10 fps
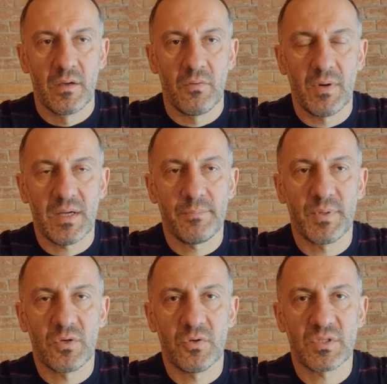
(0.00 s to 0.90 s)
Why?
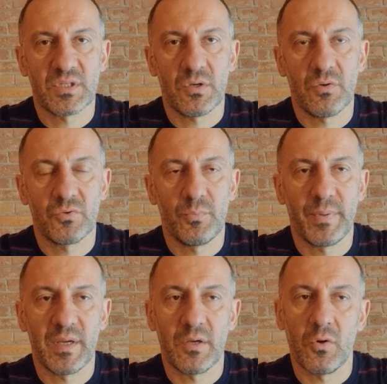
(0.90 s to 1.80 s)
Because you have to
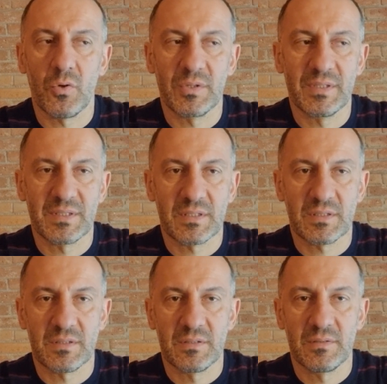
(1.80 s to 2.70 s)
pay all
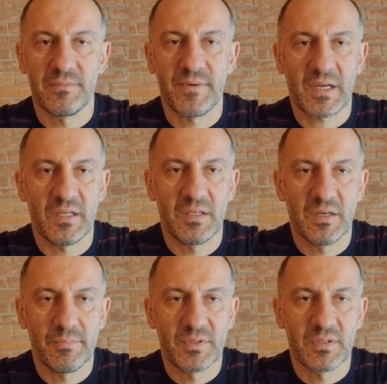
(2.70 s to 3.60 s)
this fucking
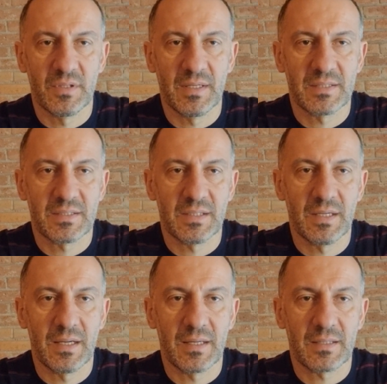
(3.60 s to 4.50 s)
debt, let's say
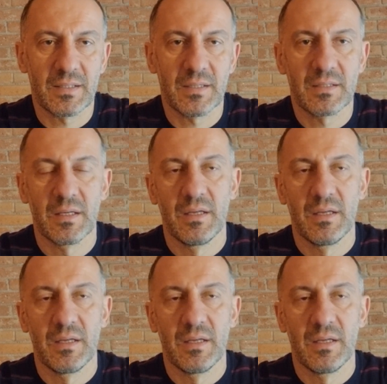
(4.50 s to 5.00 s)
like that,